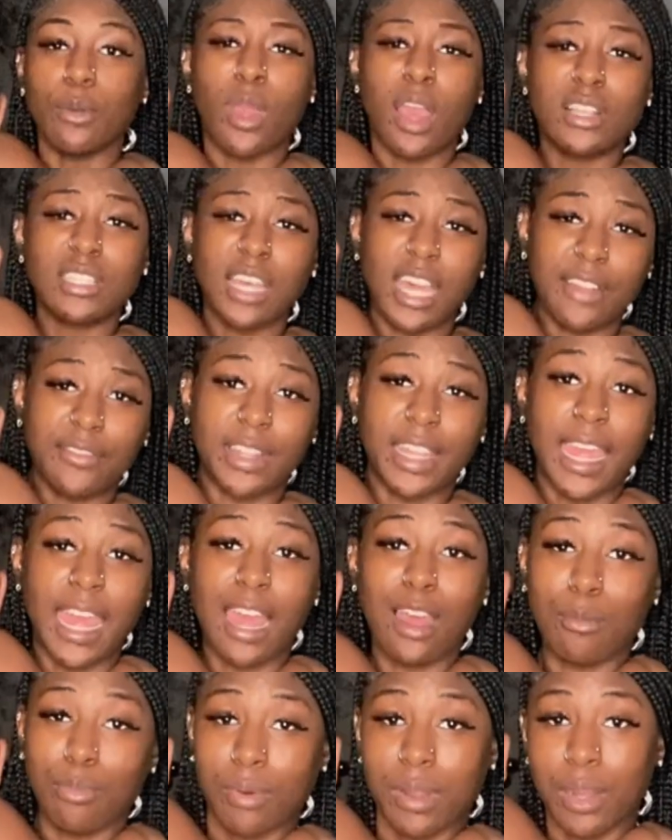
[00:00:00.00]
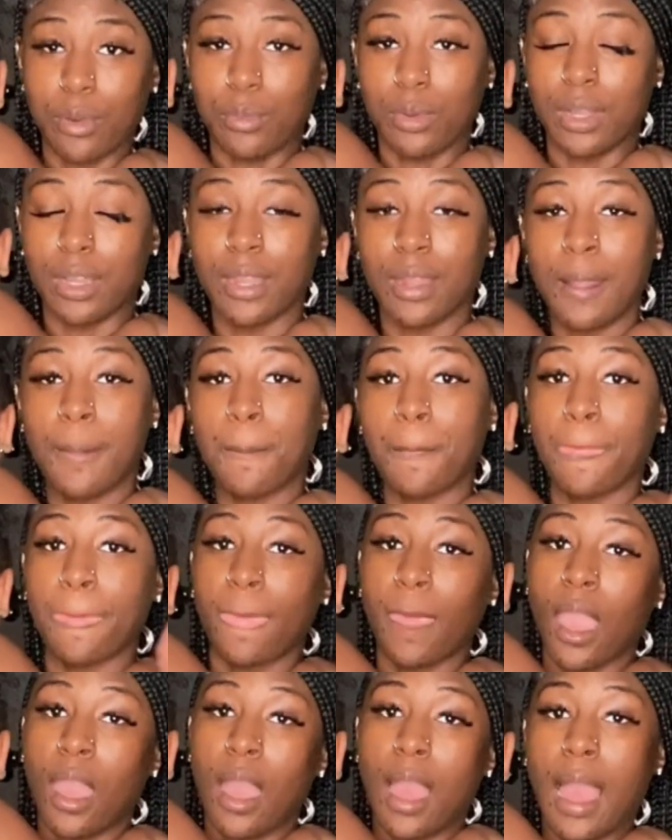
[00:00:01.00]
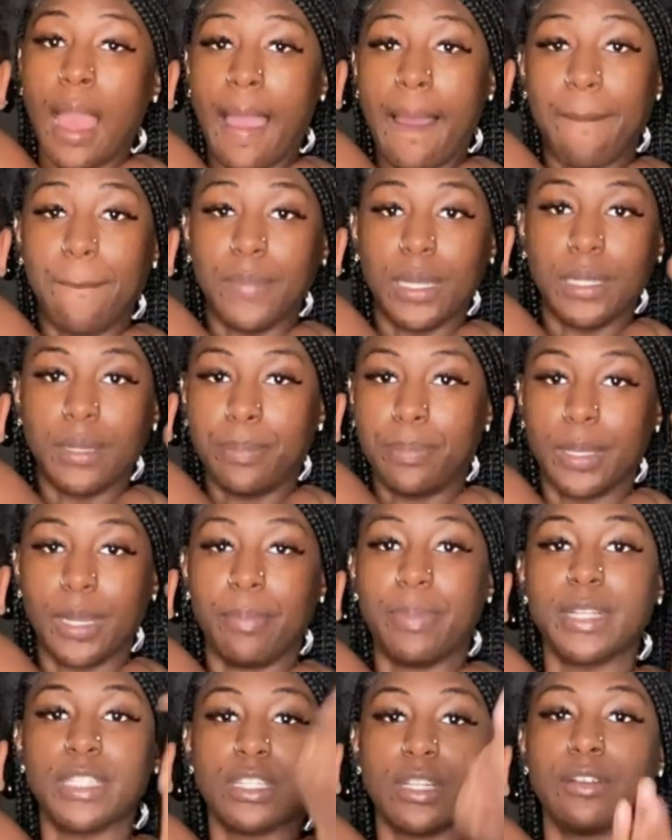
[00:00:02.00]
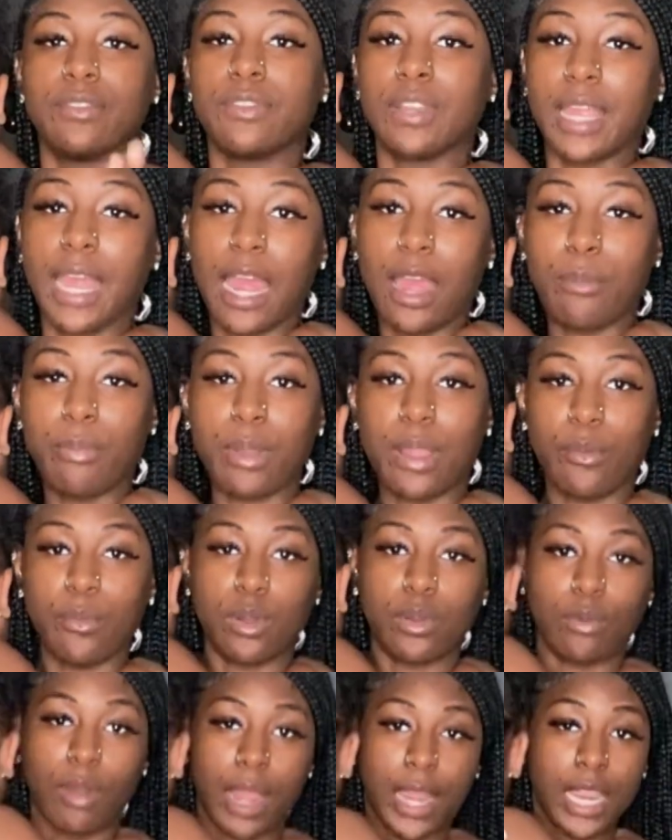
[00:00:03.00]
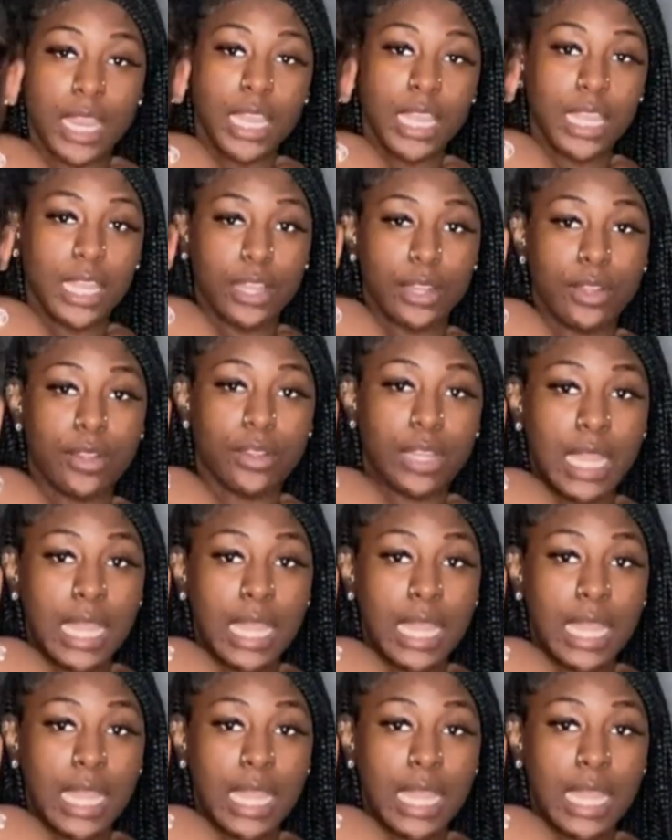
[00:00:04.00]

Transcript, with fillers: I also have the cow print one. I'm gonna put a picture of the cow print one right here.